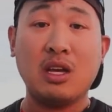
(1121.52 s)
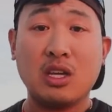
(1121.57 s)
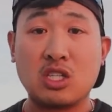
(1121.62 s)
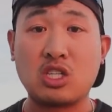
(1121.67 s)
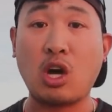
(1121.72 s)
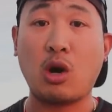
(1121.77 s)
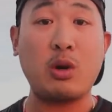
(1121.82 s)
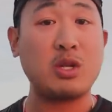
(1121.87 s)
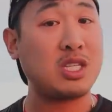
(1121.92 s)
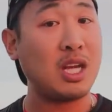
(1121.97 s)

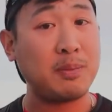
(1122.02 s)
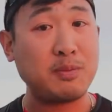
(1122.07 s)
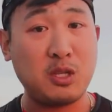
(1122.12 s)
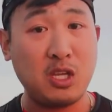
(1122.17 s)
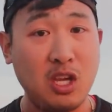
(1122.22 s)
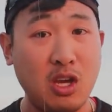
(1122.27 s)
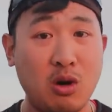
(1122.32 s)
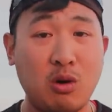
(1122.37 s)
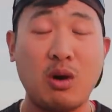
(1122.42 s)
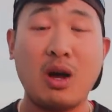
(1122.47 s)
So it's up to
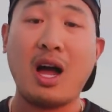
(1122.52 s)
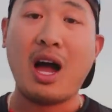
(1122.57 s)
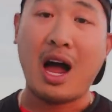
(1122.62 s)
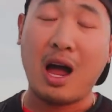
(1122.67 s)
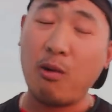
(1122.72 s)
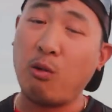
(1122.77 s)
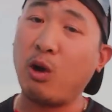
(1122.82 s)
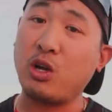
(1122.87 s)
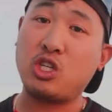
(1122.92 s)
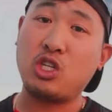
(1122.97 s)
you.
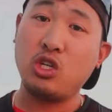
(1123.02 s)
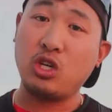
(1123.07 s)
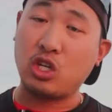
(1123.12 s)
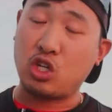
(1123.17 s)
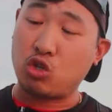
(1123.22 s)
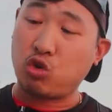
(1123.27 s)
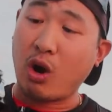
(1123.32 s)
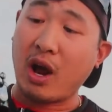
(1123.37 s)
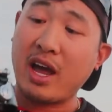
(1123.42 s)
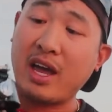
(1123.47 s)
I want you to
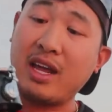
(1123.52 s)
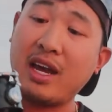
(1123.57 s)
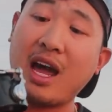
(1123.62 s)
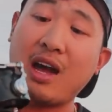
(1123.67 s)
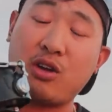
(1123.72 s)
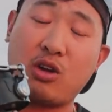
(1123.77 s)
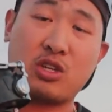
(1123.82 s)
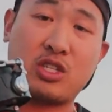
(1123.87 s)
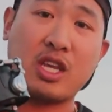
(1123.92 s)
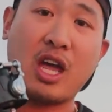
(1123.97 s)
try it
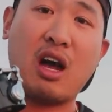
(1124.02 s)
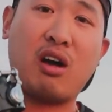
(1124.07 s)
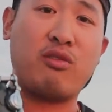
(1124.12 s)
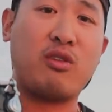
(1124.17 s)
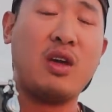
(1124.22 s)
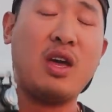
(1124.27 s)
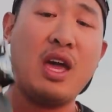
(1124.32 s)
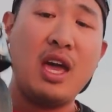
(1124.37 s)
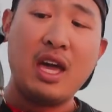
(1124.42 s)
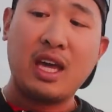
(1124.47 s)
out yourself.
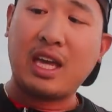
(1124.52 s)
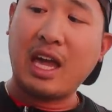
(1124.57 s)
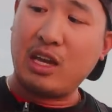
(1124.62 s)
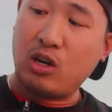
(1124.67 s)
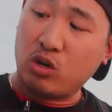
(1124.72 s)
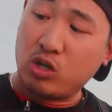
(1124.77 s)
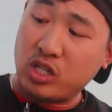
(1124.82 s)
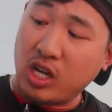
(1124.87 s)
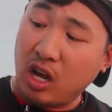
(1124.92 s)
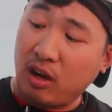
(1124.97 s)
Get
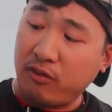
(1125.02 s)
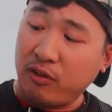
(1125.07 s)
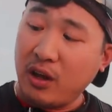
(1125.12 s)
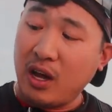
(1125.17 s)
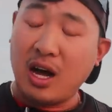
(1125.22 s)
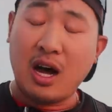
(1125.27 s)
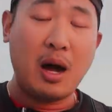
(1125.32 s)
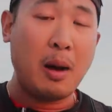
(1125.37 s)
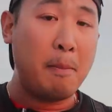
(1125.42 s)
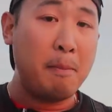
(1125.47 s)
yourself
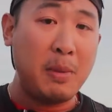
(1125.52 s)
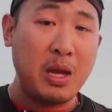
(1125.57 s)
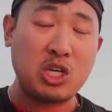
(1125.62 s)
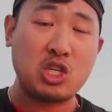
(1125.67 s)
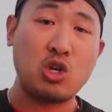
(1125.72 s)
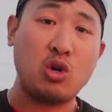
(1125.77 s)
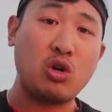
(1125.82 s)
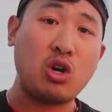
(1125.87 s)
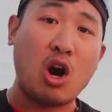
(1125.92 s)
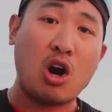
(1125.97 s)
a
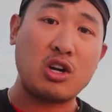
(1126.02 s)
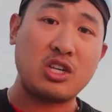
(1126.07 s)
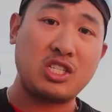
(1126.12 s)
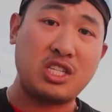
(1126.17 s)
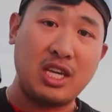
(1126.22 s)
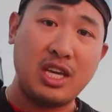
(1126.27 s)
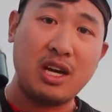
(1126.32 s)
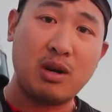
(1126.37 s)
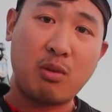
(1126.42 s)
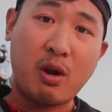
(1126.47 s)
Mitchell
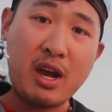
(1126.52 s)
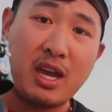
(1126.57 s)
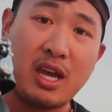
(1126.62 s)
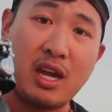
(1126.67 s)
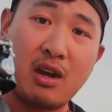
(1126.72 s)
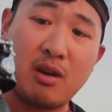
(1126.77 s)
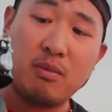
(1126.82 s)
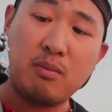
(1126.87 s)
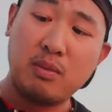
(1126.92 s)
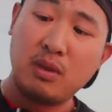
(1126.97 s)
Garcia right
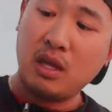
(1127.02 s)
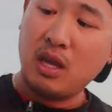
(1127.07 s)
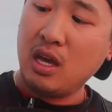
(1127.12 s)
here.